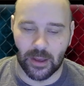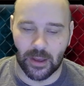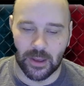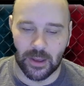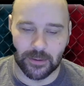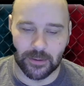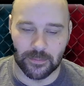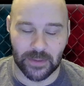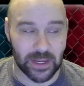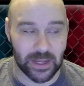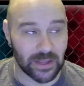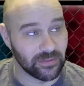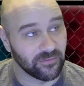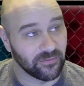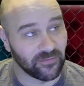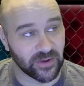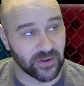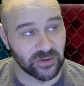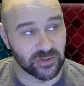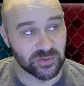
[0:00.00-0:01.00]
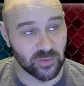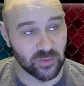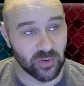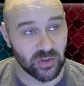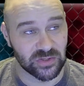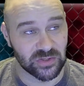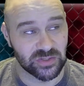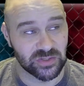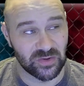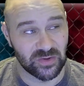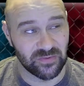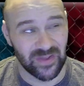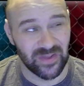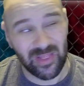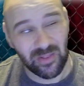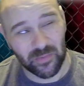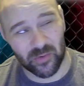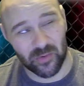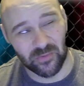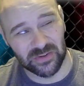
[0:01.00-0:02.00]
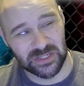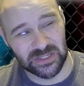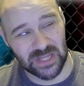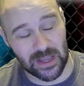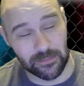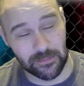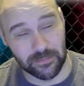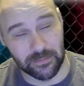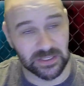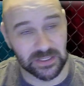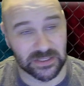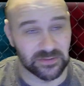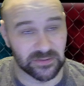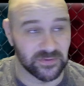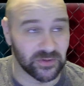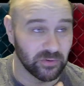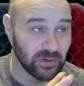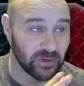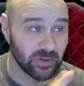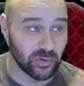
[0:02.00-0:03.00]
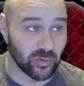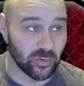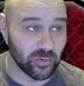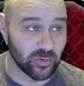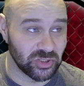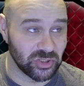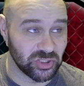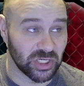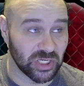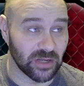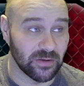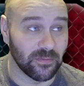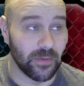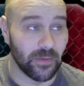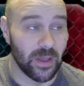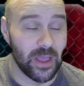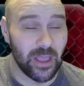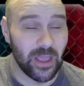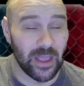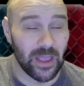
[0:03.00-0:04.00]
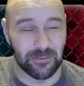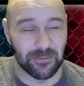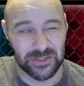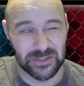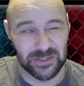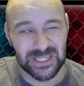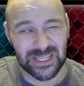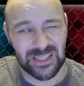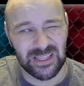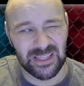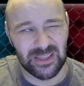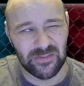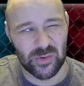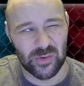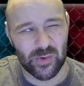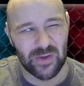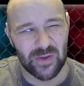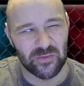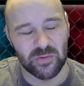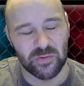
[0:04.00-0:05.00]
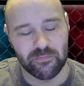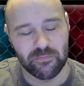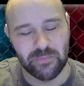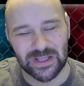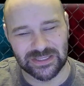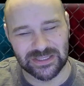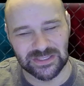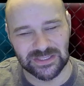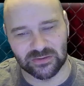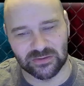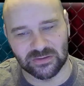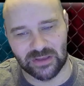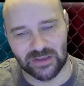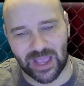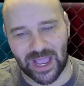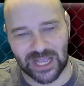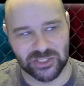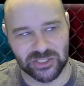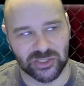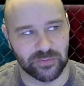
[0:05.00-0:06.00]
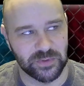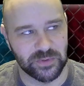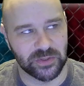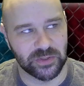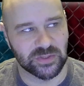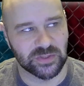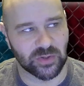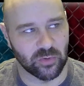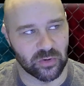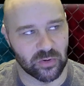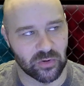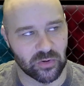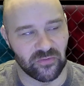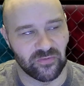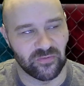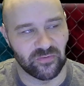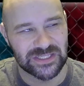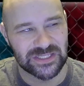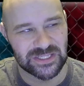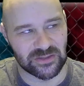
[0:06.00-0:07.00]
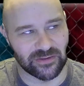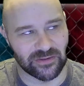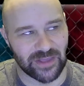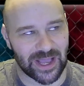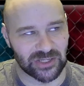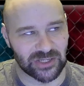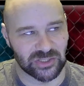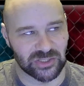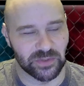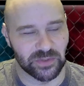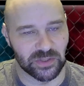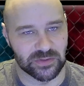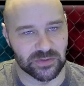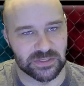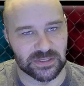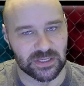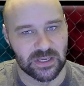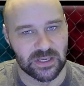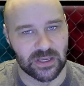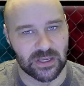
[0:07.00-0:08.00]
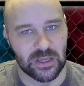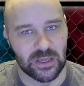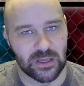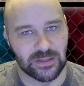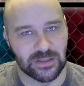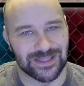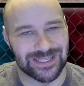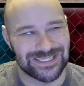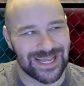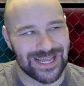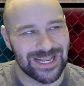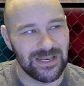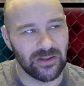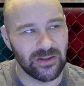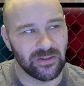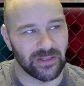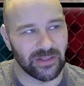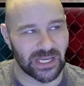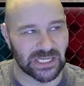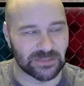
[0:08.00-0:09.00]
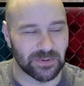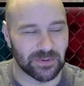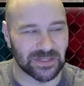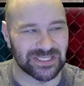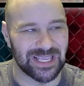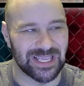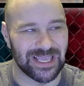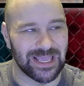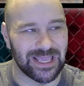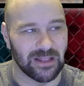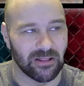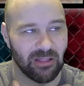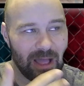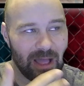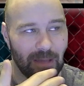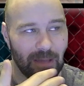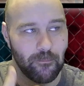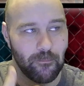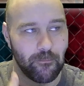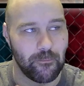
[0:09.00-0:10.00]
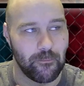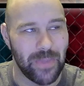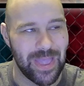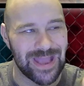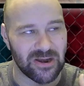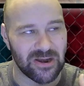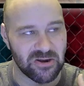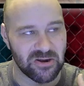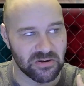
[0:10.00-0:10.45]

And the fighters will also develop over time, because if you're at a good gym, and particularly if you have good mental attributes or good physical attributes, the technical aspects can get a lot better